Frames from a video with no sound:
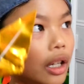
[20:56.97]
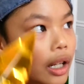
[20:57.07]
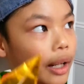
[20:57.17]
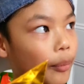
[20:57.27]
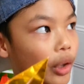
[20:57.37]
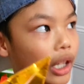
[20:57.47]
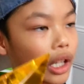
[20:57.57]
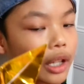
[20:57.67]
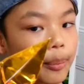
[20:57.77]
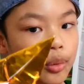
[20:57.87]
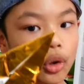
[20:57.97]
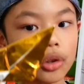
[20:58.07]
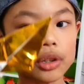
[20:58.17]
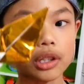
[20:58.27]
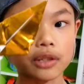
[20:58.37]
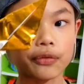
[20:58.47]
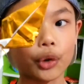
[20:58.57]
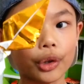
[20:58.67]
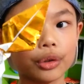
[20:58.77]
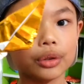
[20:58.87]
when I brought this
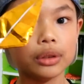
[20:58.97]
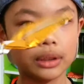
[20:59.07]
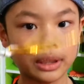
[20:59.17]
foil,